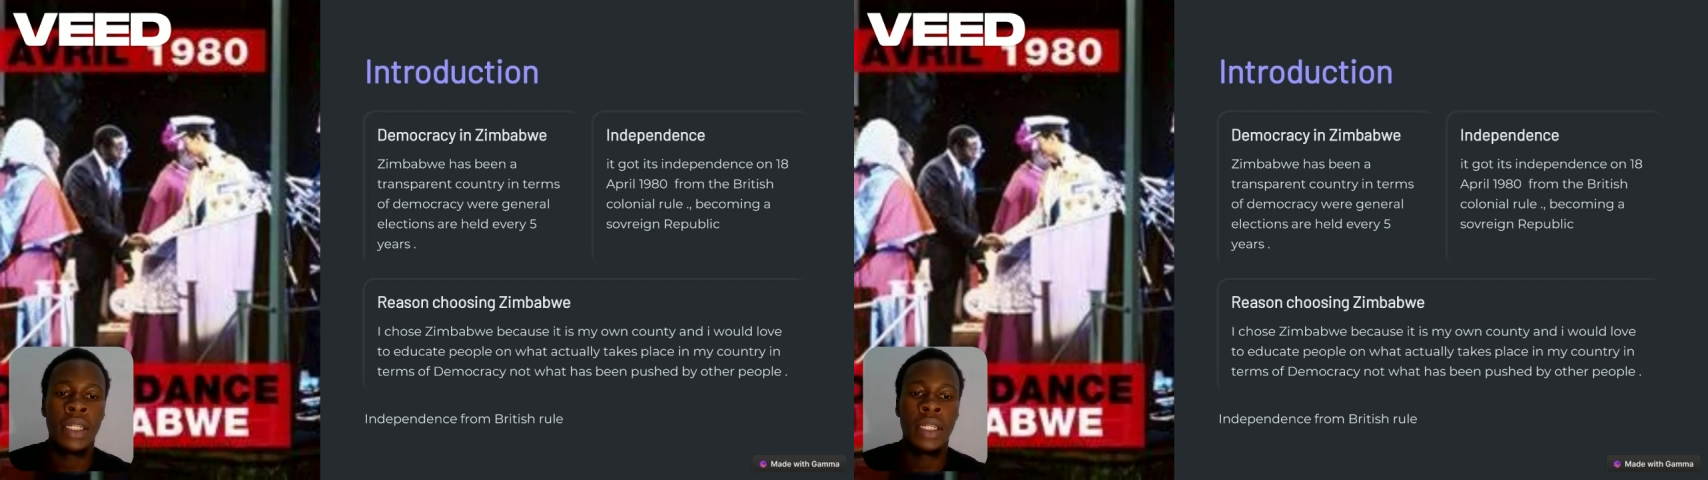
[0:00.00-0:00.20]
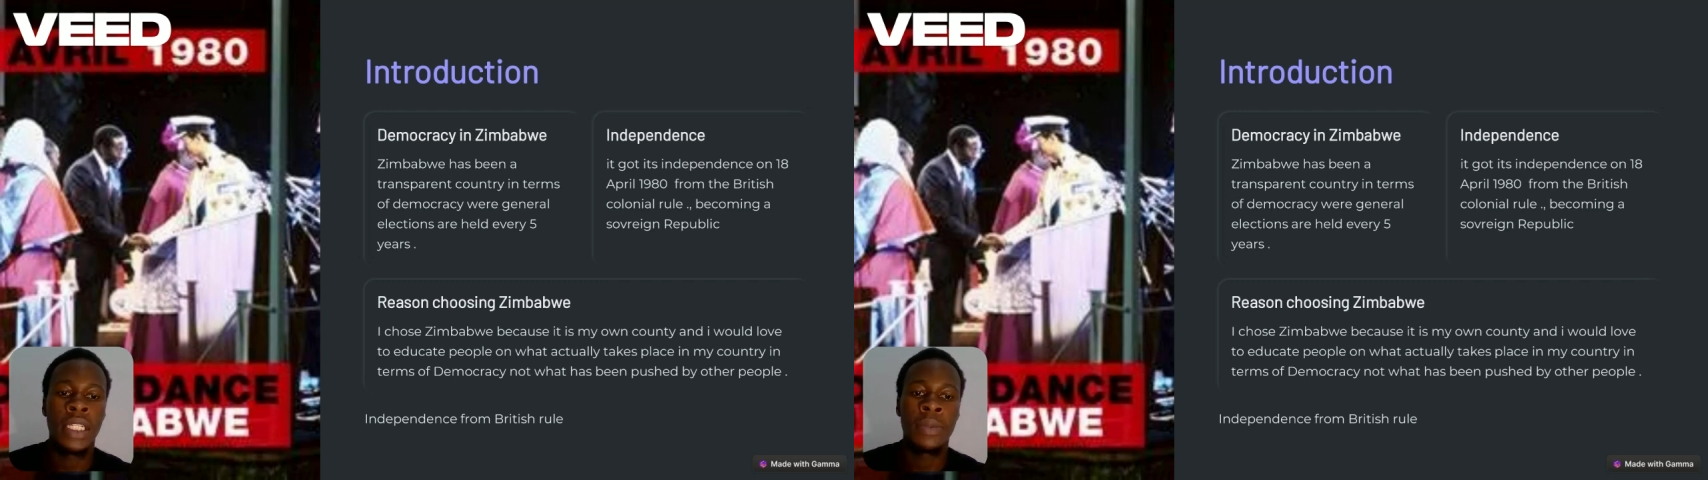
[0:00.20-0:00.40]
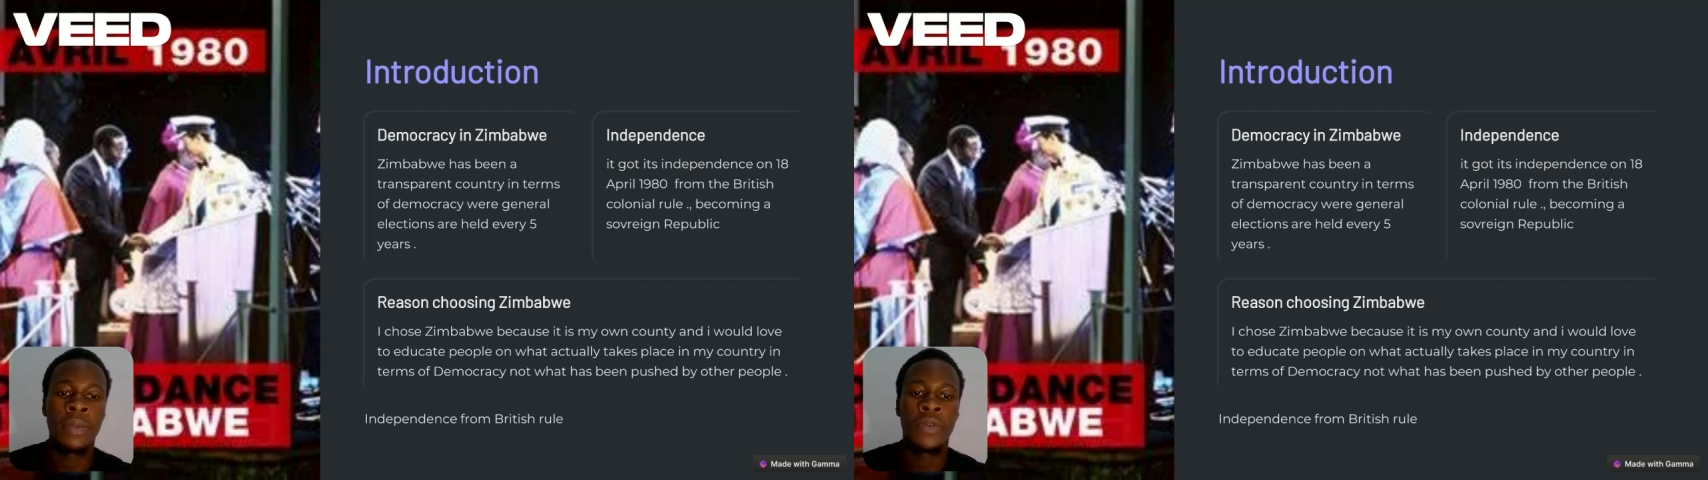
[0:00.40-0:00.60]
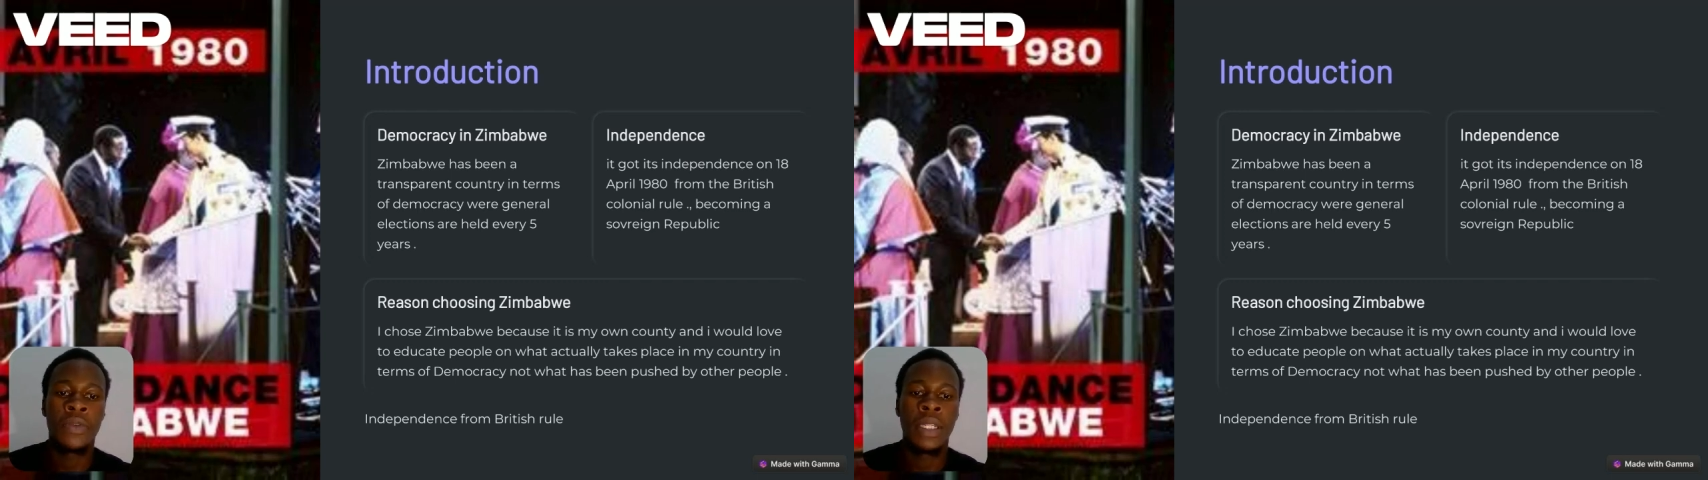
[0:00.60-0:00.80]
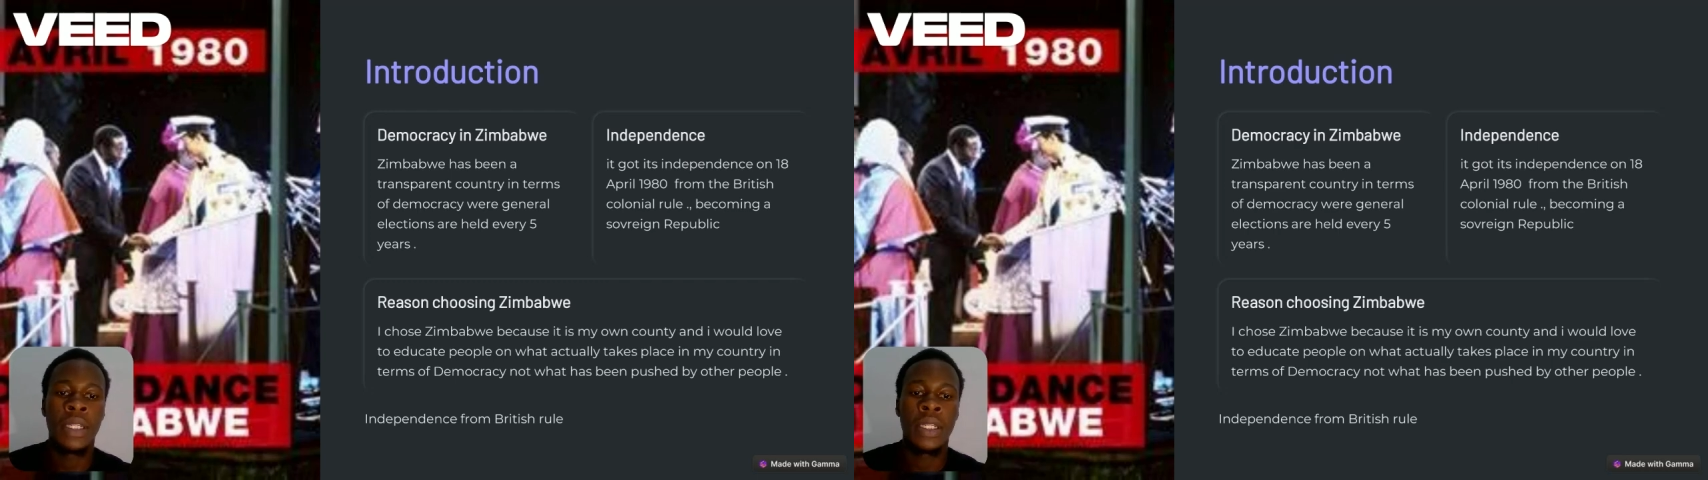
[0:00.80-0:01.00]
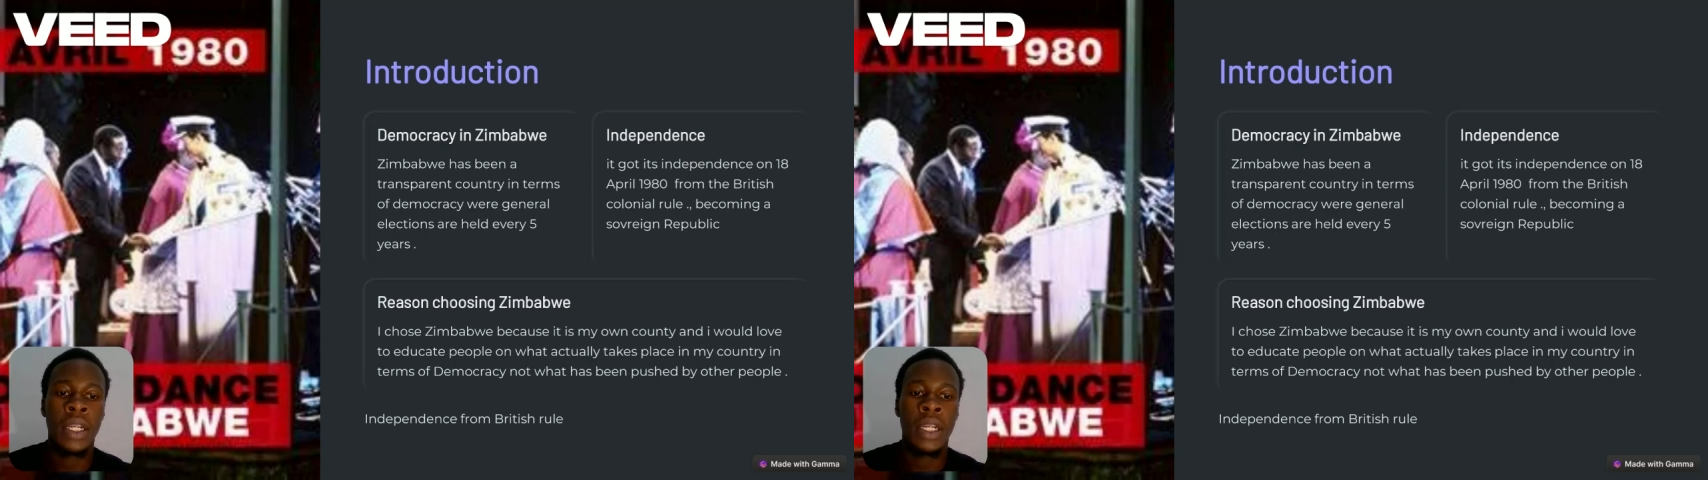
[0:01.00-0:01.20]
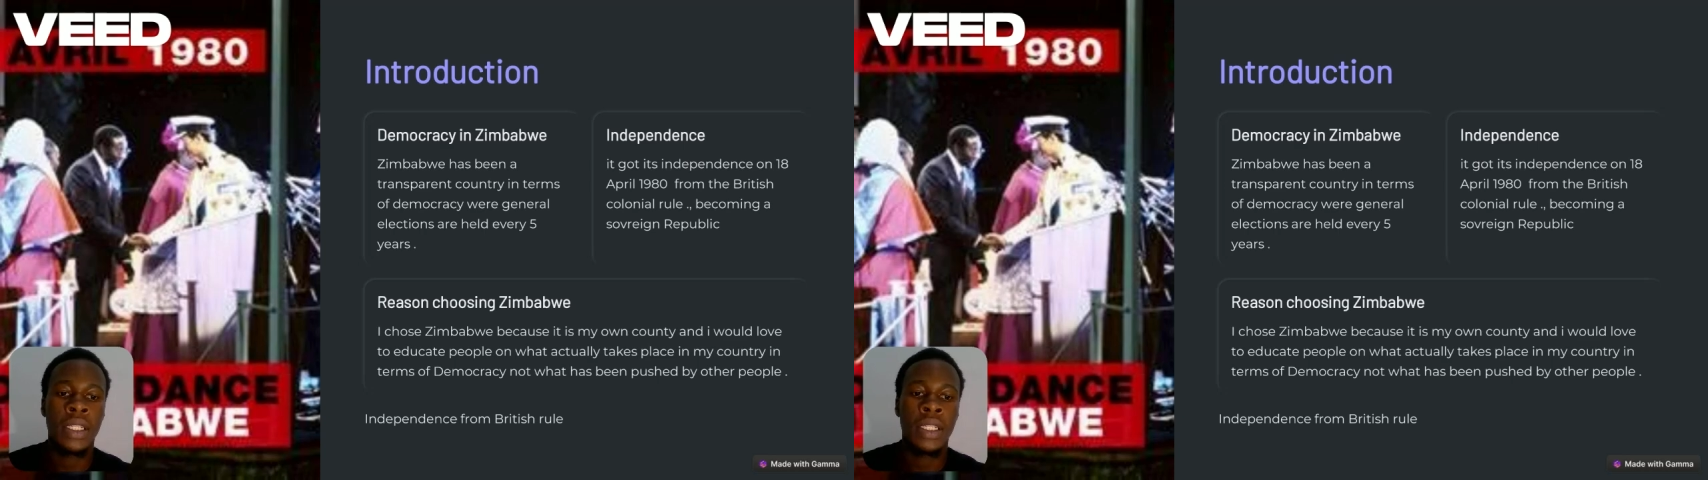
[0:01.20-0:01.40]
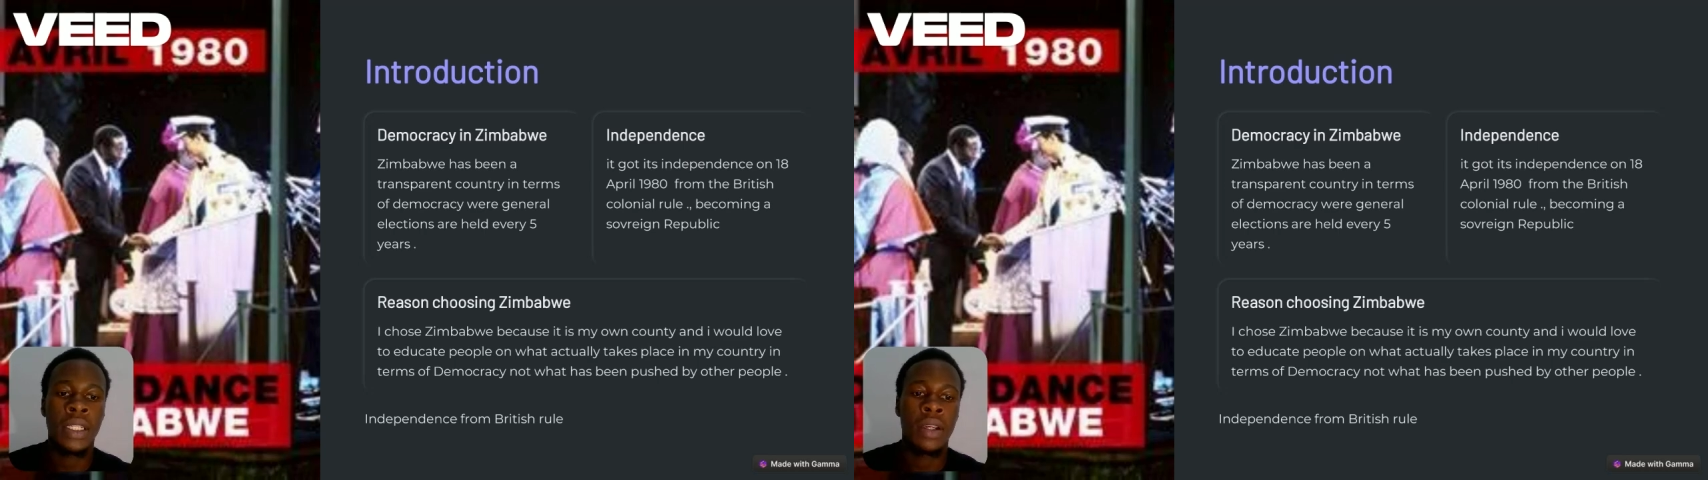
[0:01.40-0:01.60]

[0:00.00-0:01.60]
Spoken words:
in terms of democracy,